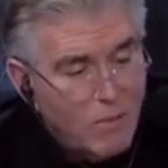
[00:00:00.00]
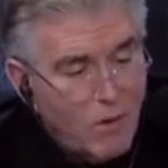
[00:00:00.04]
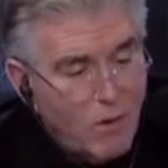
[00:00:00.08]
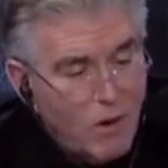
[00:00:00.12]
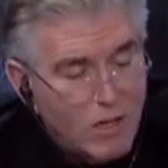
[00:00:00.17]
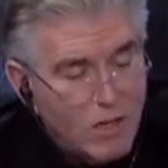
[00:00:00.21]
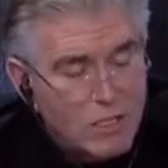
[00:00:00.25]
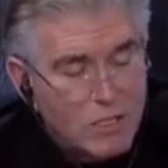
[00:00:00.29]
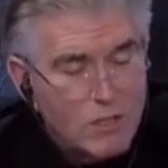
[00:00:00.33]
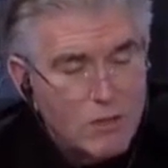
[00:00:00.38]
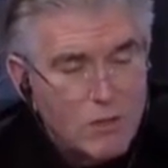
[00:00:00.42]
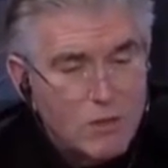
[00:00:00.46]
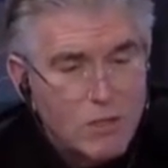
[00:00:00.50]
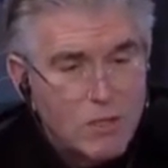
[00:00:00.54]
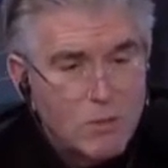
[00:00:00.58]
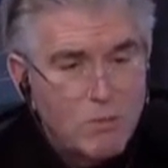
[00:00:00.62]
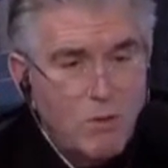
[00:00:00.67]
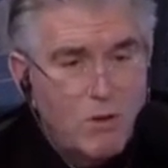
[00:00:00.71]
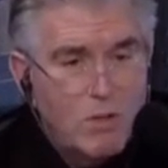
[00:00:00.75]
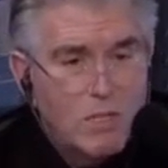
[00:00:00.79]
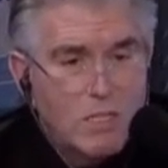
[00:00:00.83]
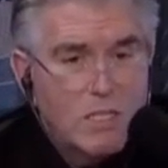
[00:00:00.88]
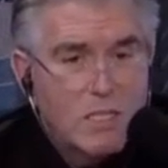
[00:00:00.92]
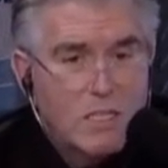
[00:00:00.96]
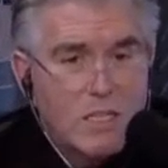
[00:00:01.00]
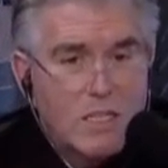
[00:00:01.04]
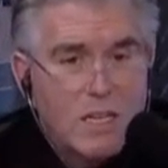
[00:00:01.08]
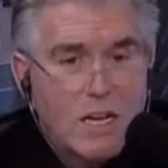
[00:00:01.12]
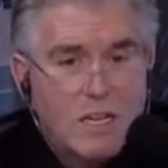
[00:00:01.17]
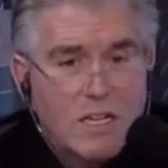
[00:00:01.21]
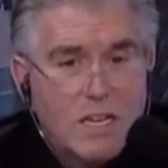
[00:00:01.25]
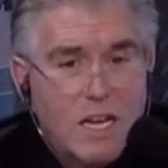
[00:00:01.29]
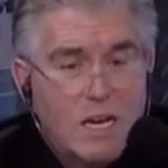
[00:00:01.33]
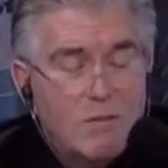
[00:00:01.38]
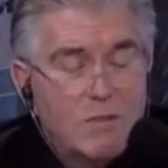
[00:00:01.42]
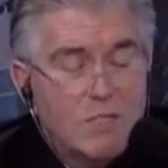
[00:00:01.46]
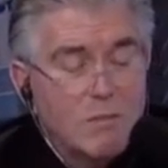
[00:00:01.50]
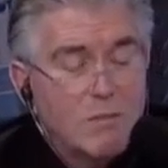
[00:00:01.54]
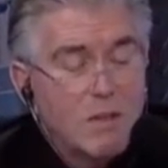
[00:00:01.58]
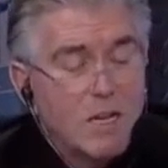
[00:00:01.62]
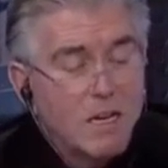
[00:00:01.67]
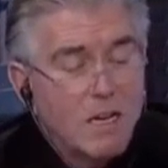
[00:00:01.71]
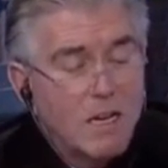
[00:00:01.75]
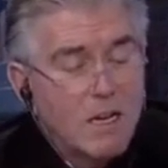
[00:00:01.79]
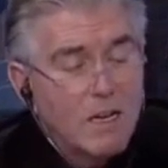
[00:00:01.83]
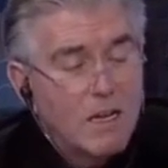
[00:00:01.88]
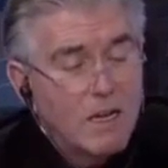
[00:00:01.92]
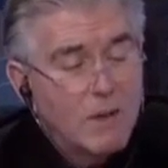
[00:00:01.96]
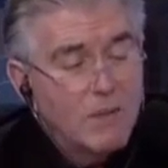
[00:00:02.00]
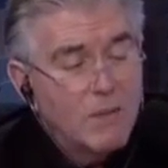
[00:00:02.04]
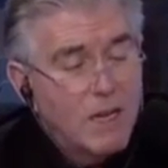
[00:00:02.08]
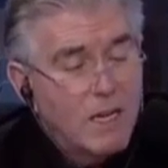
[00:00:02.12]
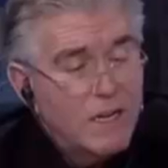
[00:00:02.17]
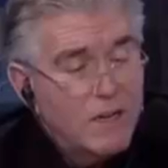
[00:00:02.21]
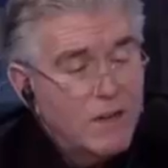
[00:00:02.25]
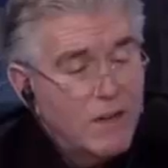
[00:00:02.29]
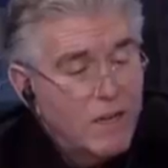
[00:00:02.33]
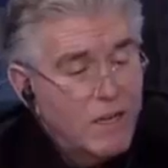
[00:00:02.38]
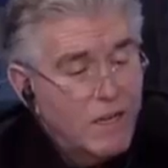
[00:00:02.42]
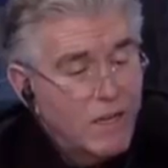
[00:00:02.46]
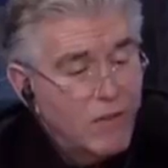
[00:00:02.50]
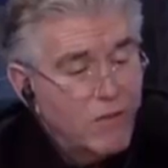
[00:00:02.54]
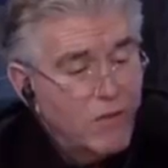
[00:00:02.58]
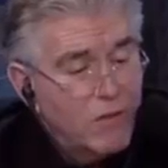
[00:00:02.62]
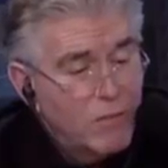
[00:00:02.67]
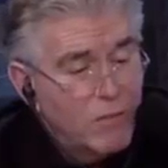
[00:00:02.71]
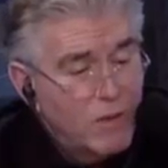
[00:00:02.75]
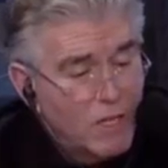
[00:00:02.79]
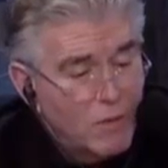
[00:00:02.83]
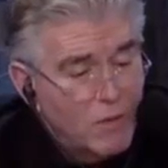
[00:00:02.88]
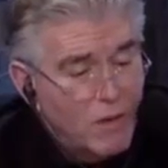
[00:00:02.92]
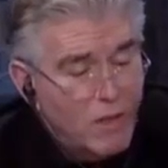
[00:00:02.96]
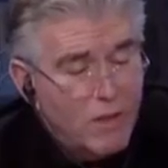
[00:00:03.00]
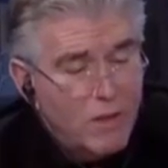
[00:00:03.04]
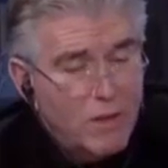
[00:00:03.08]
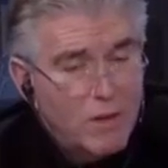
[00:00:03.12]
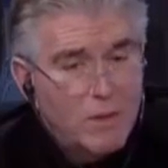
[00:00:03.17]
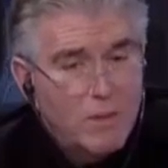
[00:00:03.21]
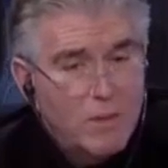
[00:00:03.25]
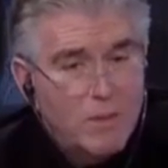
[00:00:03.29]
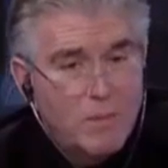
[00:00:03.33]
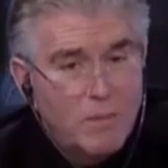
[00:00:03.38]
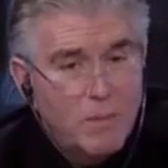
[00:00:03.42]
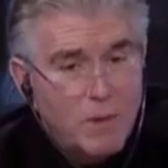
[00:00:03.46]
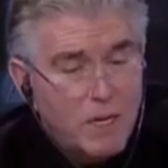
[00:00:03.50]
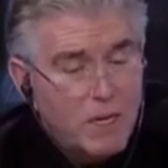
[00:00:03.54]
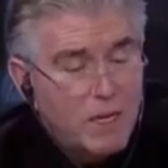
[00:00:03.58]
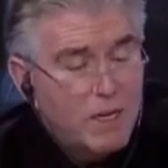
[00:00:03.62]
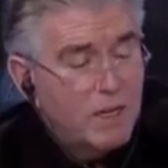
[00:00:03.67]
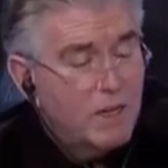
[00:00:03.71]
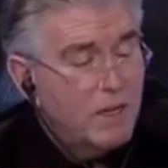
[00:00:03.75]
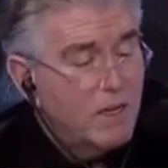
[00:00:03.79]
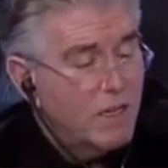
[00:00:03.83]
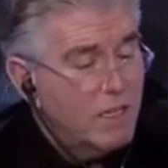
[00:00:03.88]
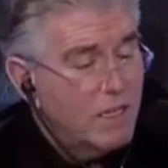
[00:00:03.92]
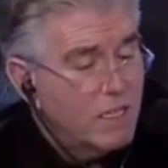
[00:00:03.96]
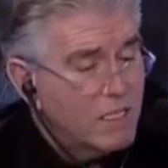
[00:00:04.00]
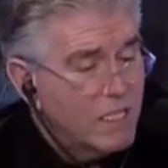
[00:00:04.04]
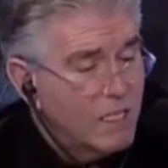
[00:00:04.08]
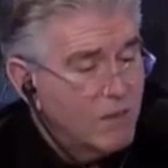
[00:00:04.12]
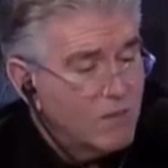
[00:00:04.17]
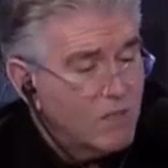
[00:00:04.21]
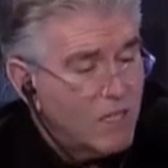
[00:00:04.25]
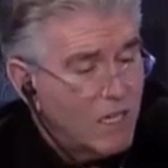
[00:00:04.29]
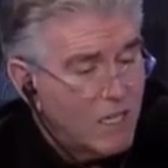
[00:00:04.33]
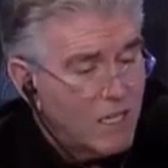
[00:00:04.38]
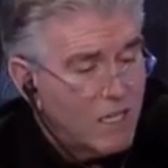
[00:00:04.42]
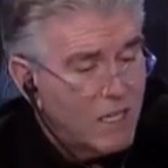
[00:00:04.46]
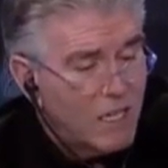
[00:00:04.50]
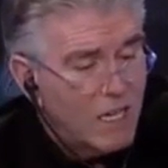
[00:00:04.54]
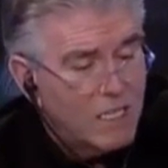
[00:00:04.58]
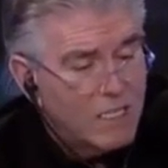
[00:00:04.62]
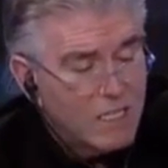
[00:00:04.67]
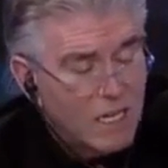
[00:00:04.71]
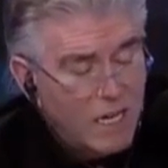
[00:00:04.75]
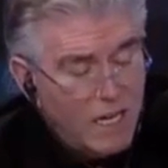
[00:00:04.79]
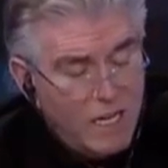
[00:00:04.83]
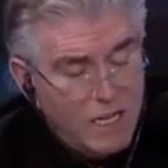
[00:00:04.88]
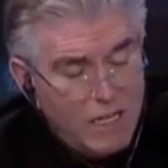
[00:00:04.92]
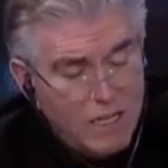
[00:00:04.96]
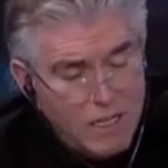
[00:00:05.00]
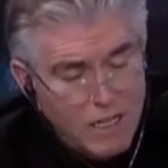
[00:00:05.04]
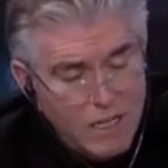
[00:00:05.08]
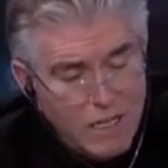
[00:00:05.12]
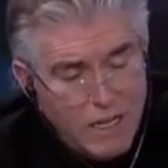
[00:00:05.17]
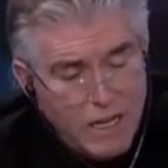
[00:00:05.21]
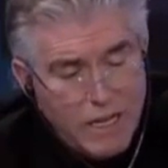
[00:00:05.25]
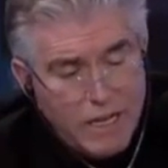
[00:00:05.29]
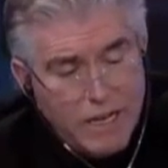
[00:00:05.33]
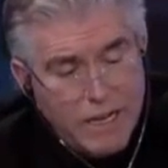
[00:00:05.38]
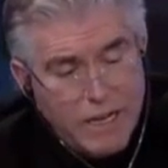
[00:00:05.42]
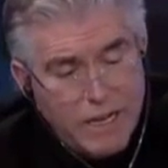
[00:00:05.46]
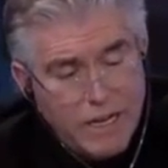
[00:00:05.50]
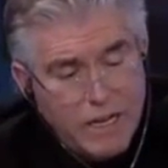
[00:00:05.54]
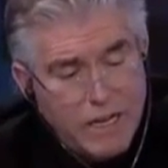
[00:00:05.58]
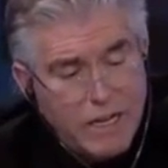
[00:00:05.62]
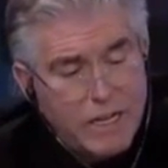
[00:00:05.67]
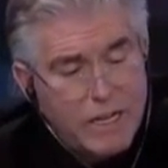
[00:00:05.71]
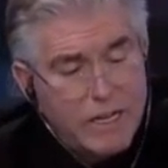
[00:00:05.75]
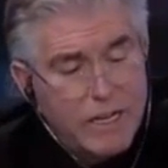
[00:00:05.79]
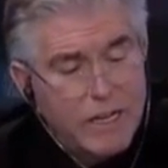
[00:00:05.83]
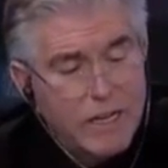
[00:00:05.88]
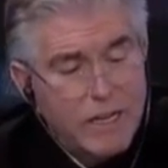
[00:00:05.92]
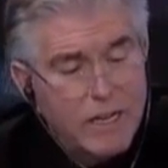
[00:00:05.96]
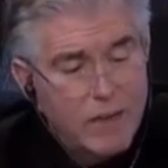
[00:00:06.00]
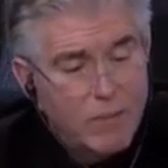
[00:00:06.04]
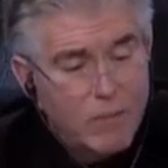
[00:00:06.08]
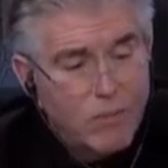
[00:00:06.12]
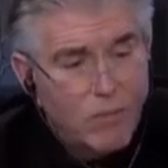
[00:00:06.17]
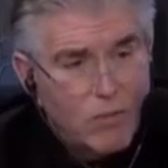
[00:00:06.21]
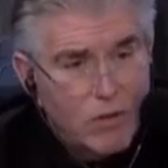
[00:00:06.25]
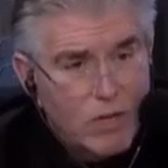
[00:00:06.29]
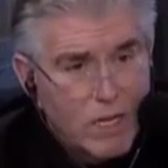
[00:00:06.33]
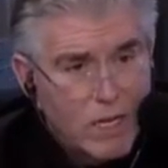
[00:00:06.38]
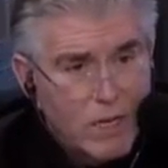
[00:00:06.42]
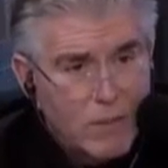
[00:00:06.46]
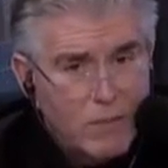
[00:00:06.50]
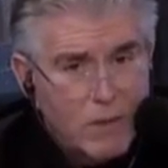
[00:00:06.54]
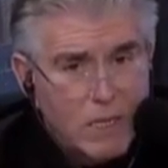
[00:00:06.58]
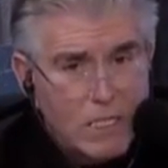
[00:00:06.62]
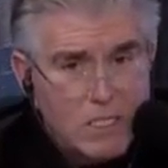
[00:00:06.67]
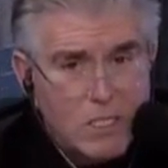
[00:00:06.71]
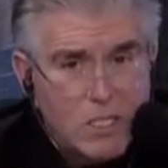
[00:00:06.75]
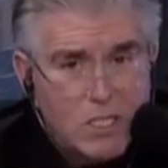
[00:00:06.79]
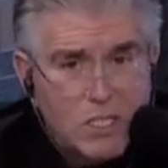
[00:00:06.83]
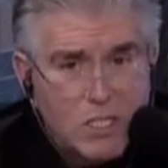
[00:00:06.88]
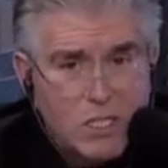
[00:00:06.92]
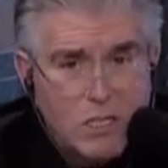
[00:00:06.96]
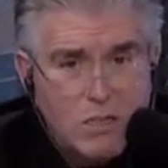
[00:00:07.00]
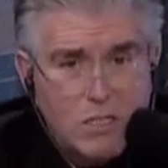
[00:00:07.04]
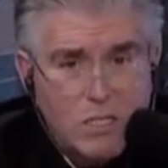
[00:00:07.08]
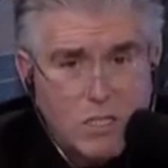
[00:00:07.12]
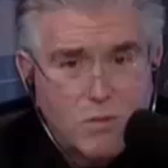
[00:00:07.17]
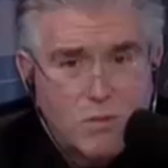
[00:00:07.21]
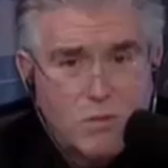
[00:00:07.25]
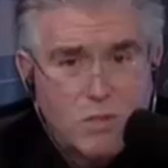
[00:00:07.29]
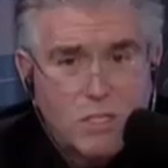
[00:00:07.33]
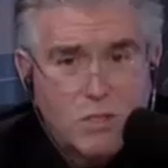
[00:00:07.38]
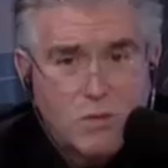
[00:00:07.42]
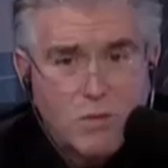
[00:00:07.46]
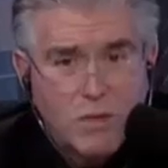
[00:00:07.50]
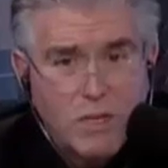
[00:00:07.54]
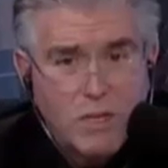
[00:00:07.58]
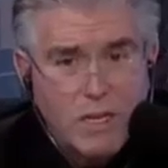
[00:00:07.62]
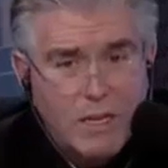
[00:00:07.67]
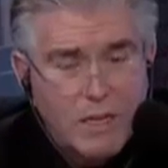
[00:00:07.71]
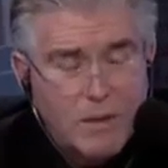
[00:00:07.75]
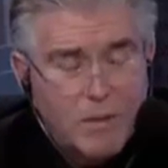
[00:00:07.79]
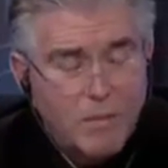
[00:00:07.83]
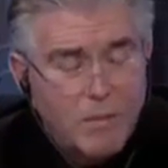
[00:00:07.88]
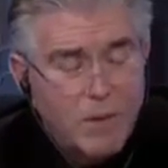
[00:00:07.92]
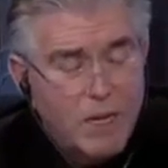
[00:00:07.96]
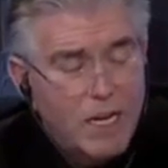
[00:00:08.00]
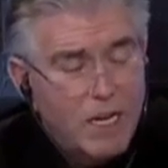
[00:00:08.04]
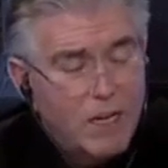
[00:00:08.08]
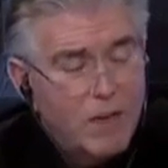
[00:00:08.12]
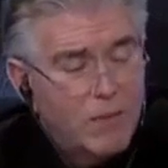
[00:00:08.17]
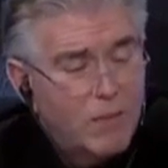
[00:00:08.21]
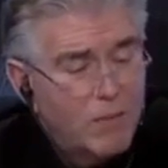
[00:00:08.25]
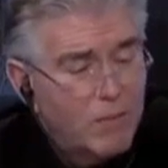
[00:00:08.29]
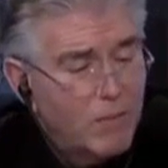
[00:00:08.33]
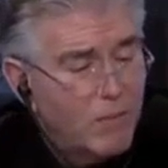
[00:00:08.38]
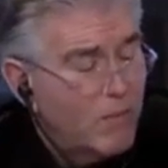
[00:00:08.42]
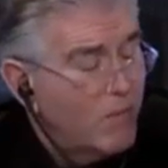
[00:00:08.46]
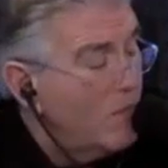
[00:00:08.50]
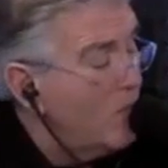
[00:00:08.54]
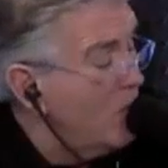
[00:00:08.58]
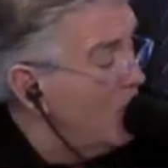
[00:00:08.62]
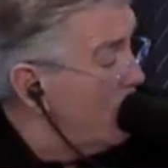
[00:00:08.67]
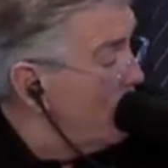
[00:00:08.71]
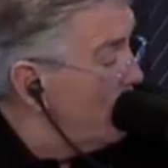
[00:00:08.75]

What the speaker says: barstoolsports.com, which I'm not familiar with, but seems like a nice guy, and brought in a bunch of shirts, which we had made and